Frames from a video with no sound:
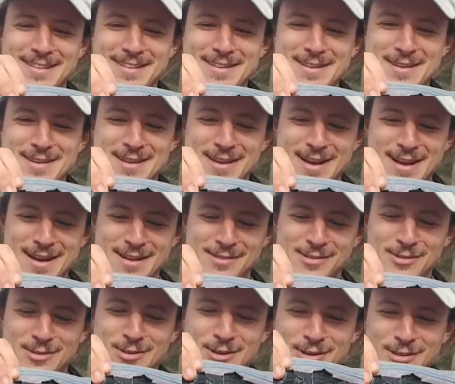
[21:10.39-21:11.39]
He
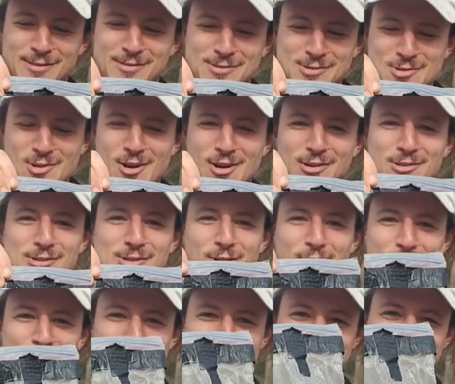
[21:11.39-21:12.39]
is a good, strong
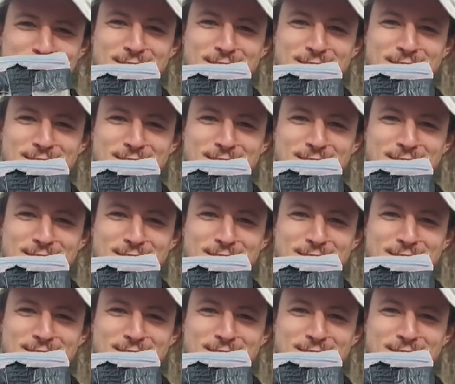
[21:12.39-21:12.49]
soldier.